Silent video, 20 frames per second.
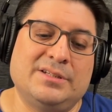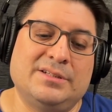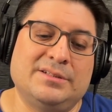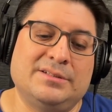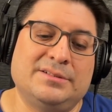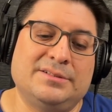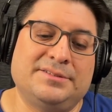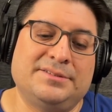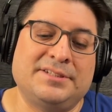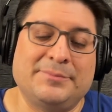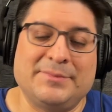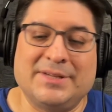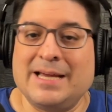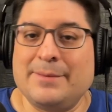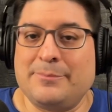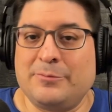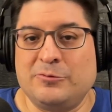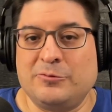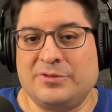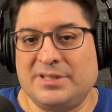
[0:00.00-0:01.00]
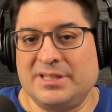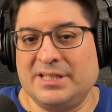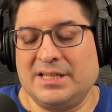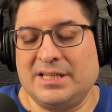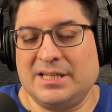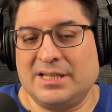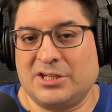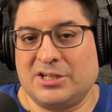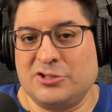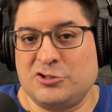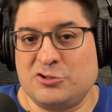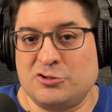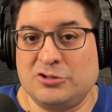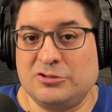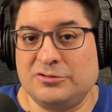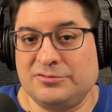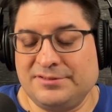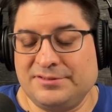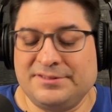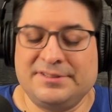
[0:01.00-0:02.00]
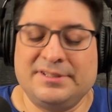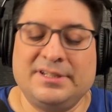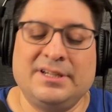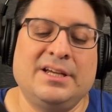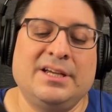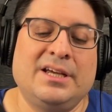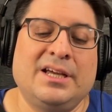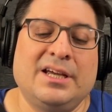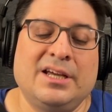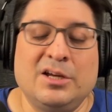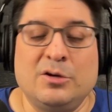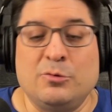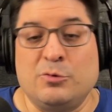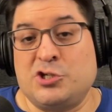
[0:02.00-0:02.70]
something happened with the controls, which